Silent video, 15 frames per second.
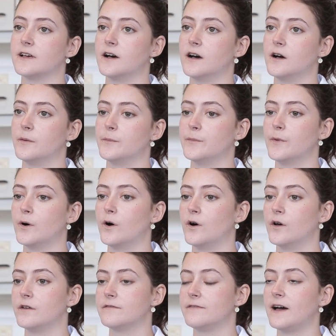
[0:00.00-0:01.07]

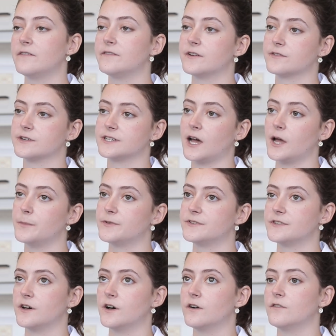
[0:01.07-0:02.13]
on 5 different
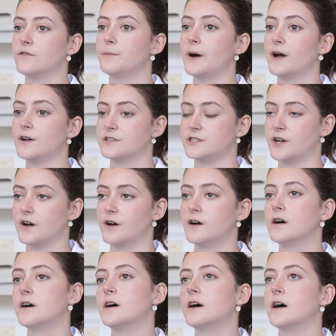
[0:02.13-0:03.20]
types of biochar
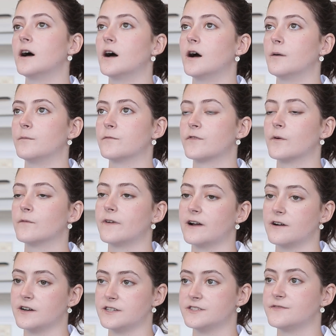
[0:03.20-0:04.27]
from
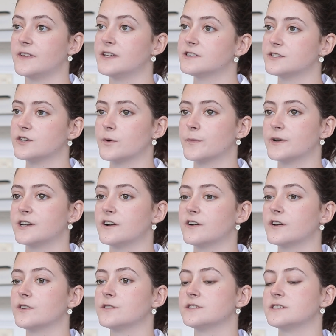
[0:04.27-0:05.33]
various feedstock
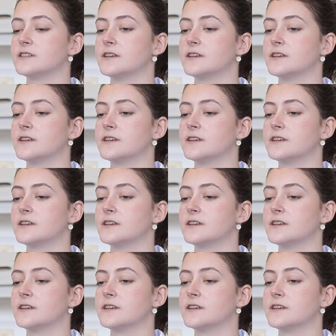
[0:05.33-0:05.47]
materials,